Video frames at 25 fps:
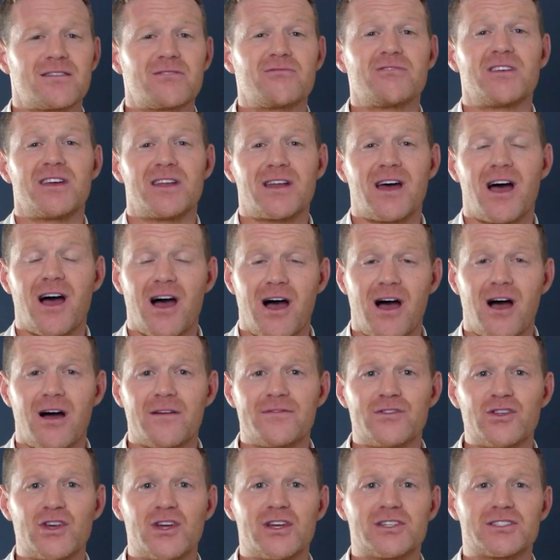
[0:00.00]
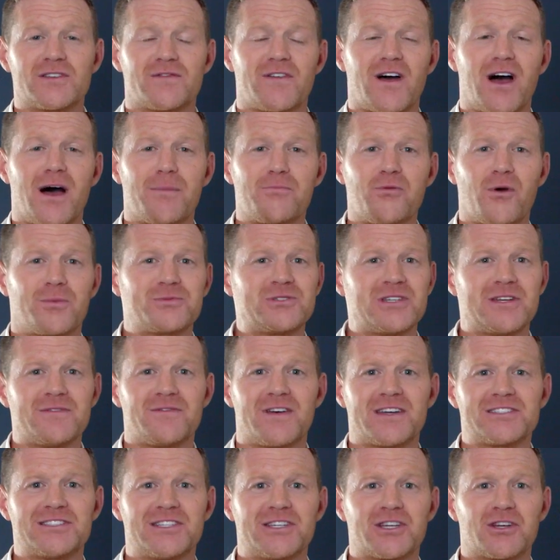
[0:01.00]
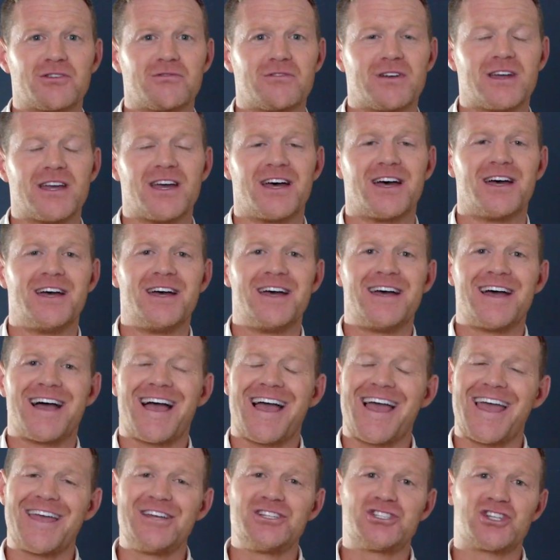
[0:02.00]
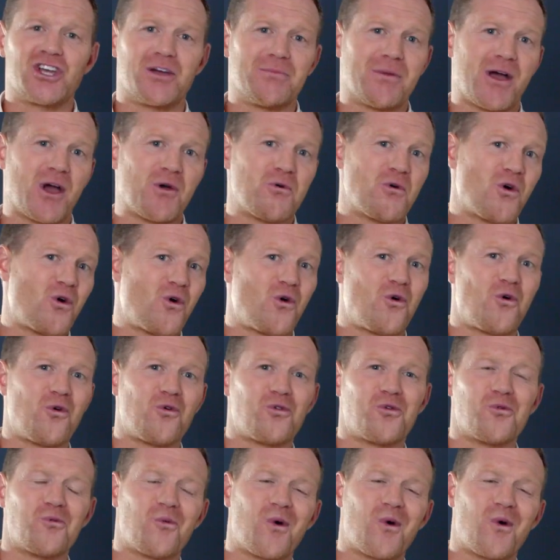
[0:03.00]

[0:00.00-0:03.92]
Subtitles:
and a half years of our property investing career, HMO all the